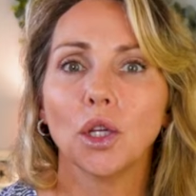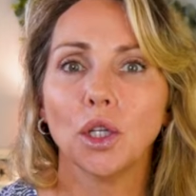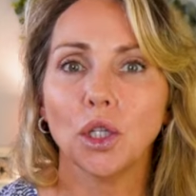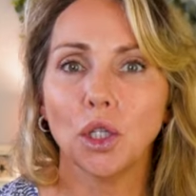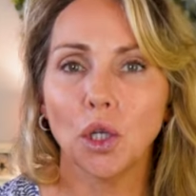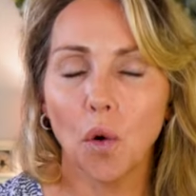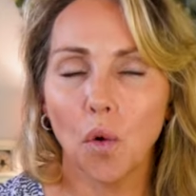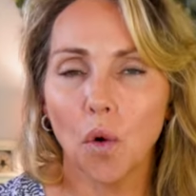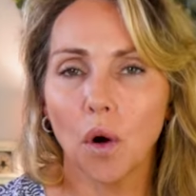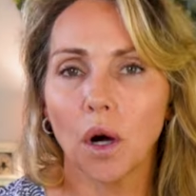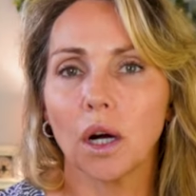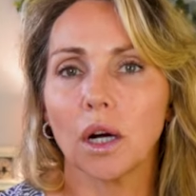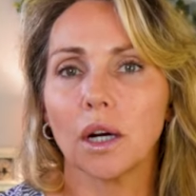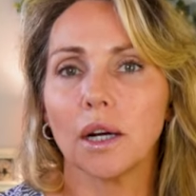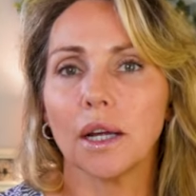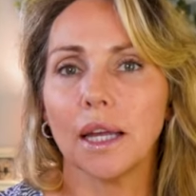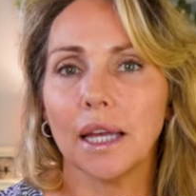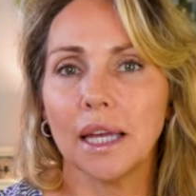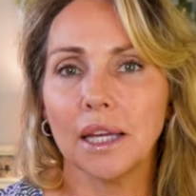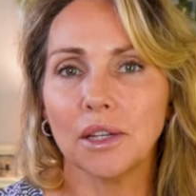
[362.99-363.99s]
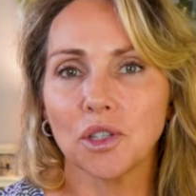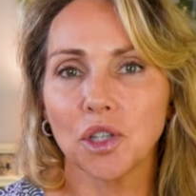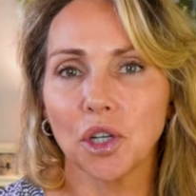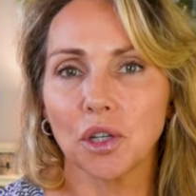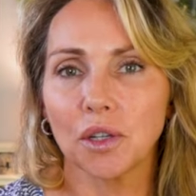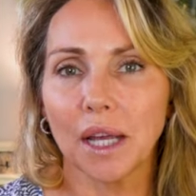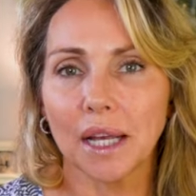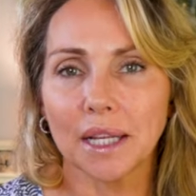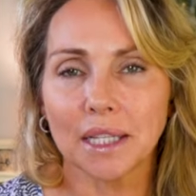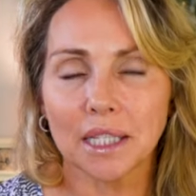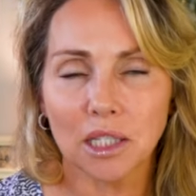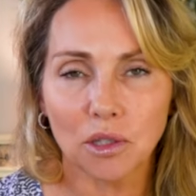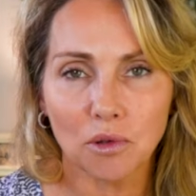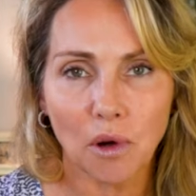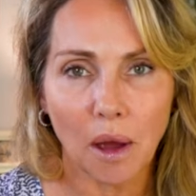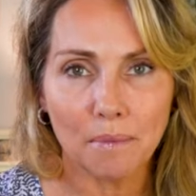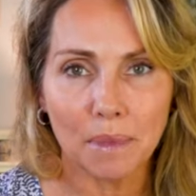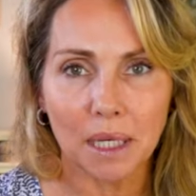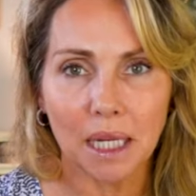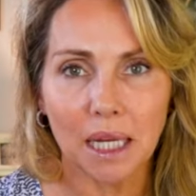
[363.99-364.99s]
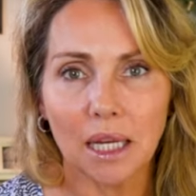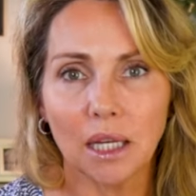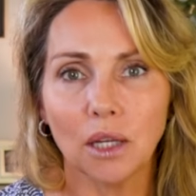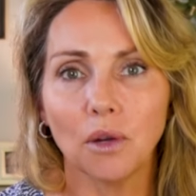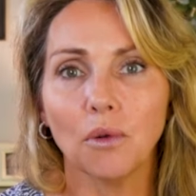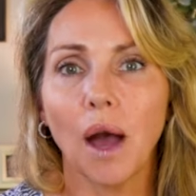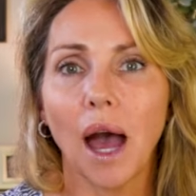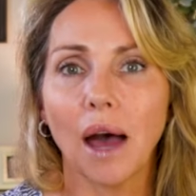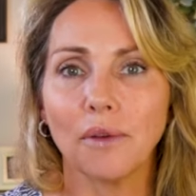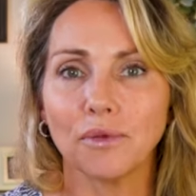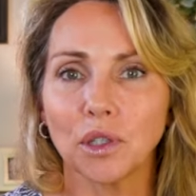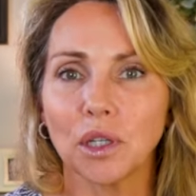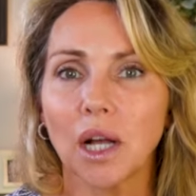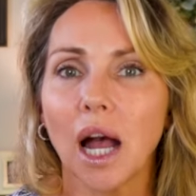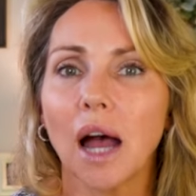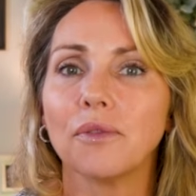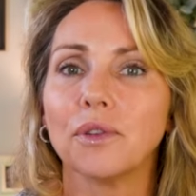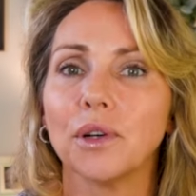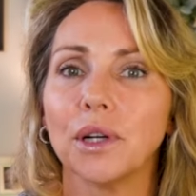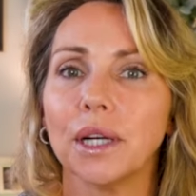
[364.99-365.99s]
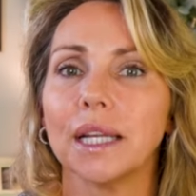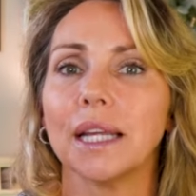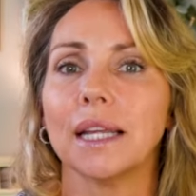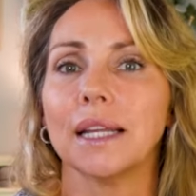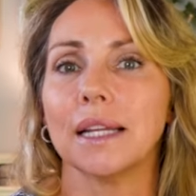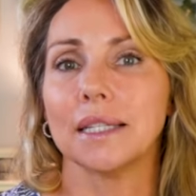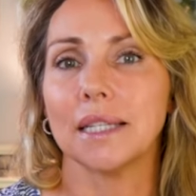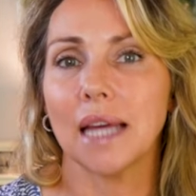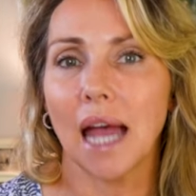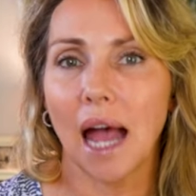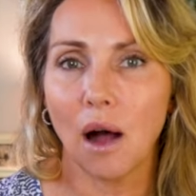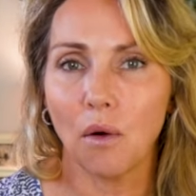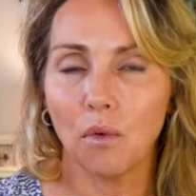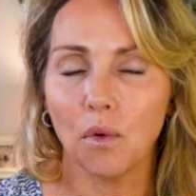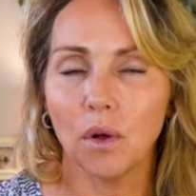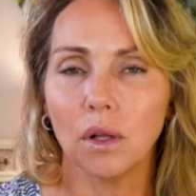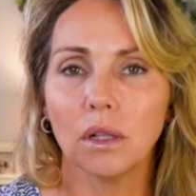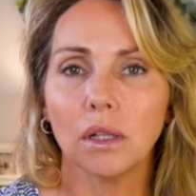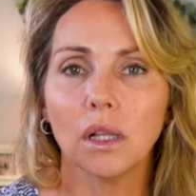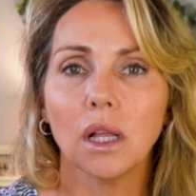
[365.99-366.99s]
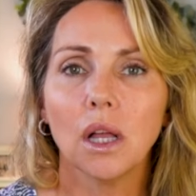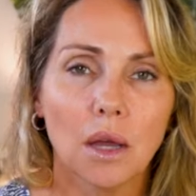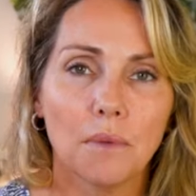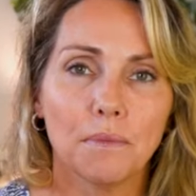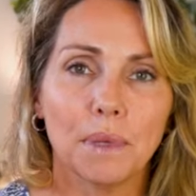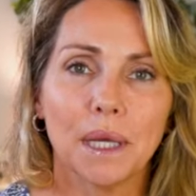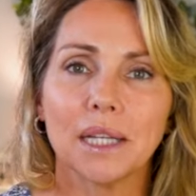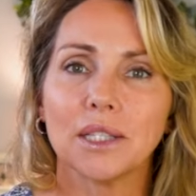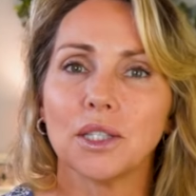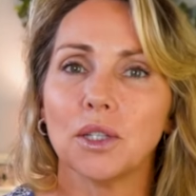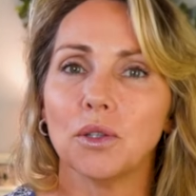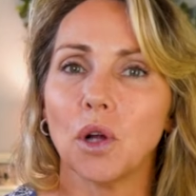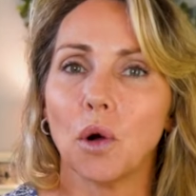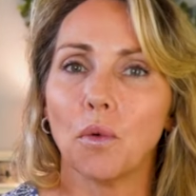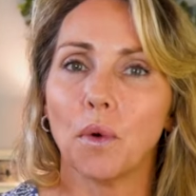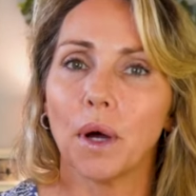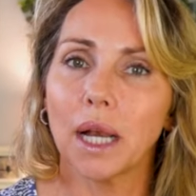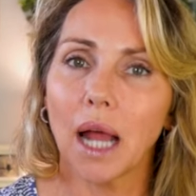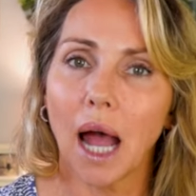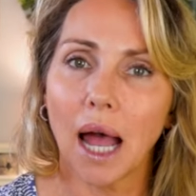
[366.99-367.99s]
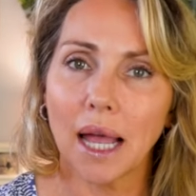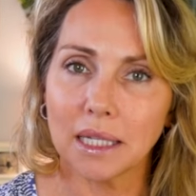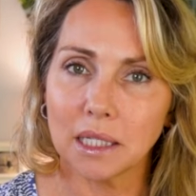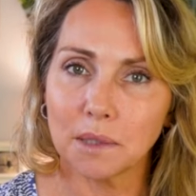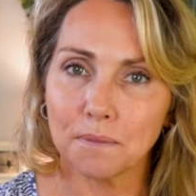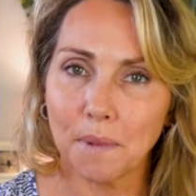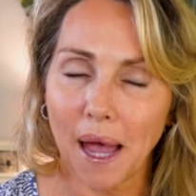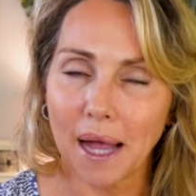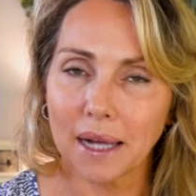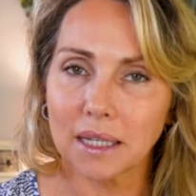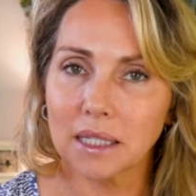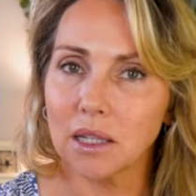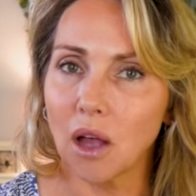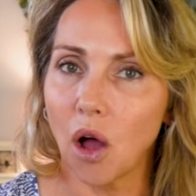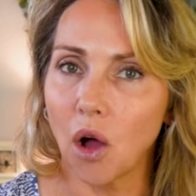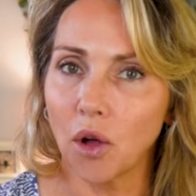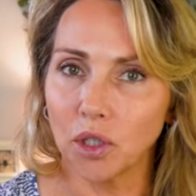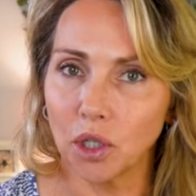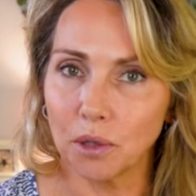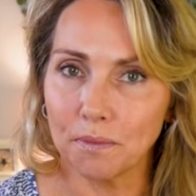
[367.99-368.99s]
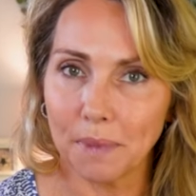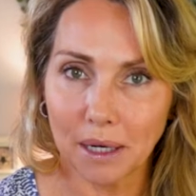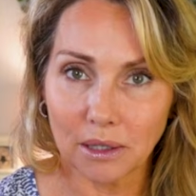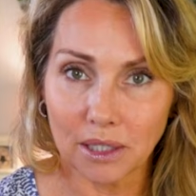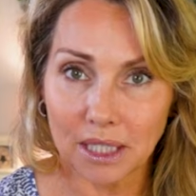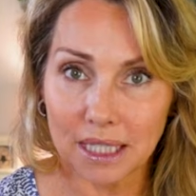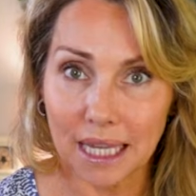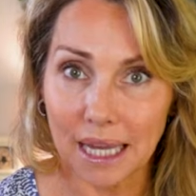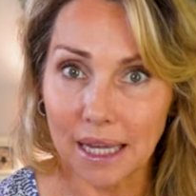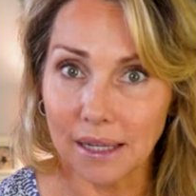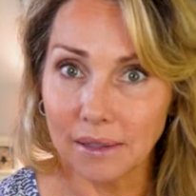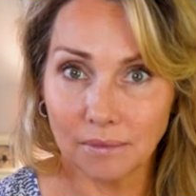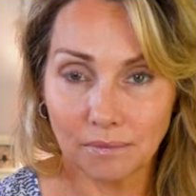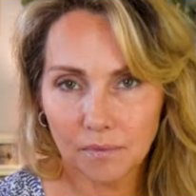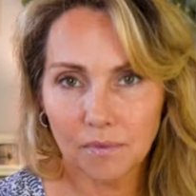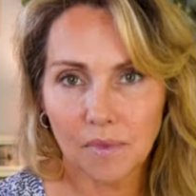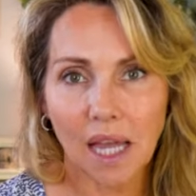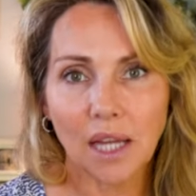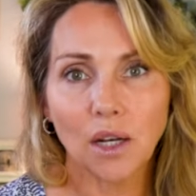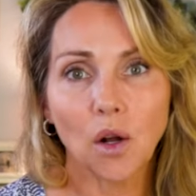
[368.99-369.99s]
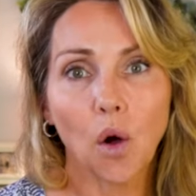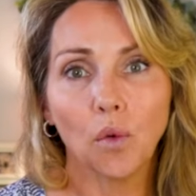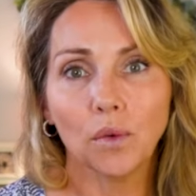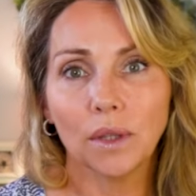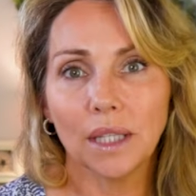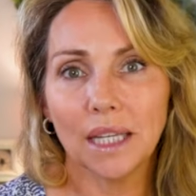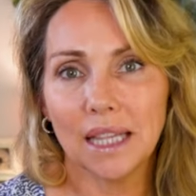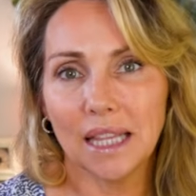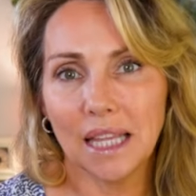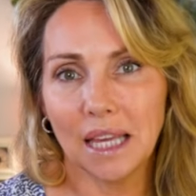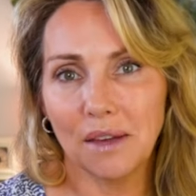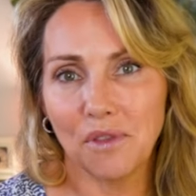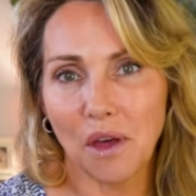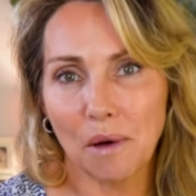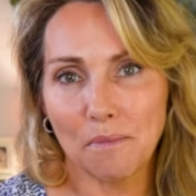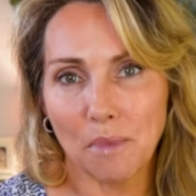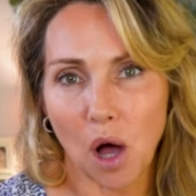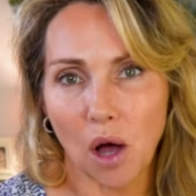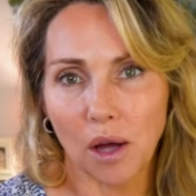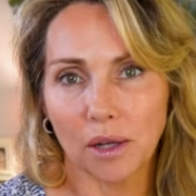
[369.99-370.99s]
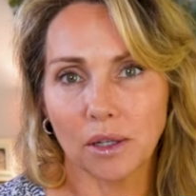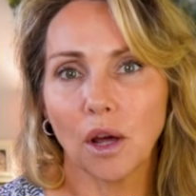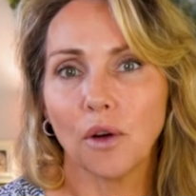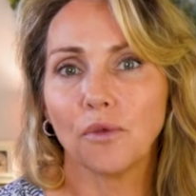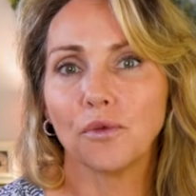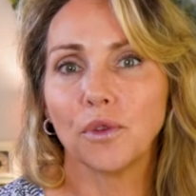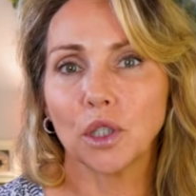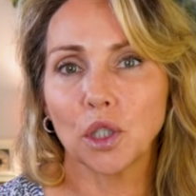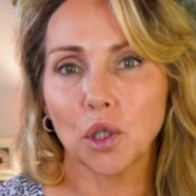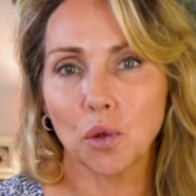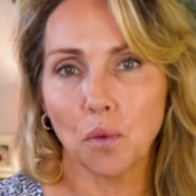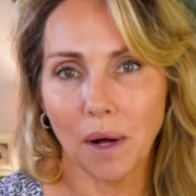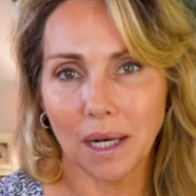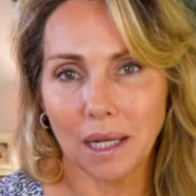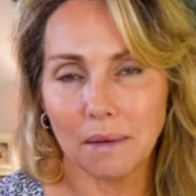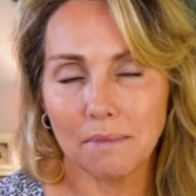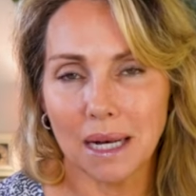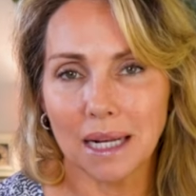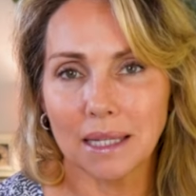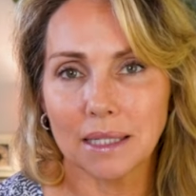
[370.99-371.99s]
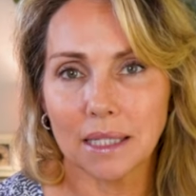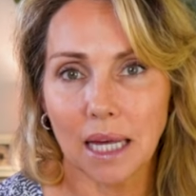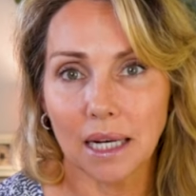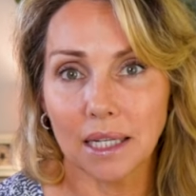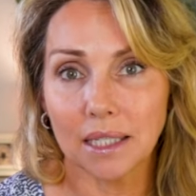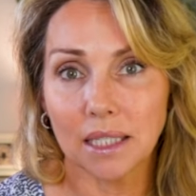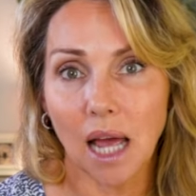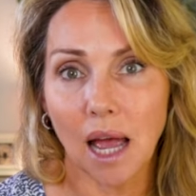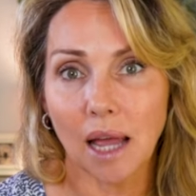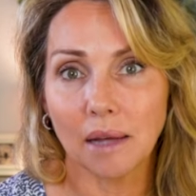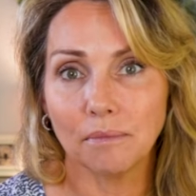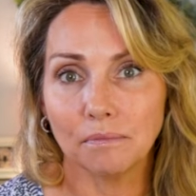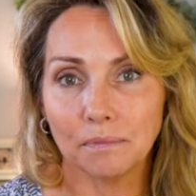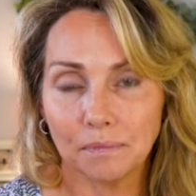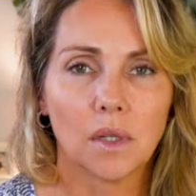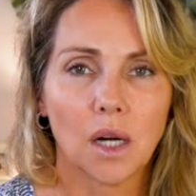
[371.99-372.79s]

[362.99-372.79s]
your injured extremity, you have to cover it in a towel because you don't want ice packs on your bare skin. And only leave them on for 20 minutes at a time.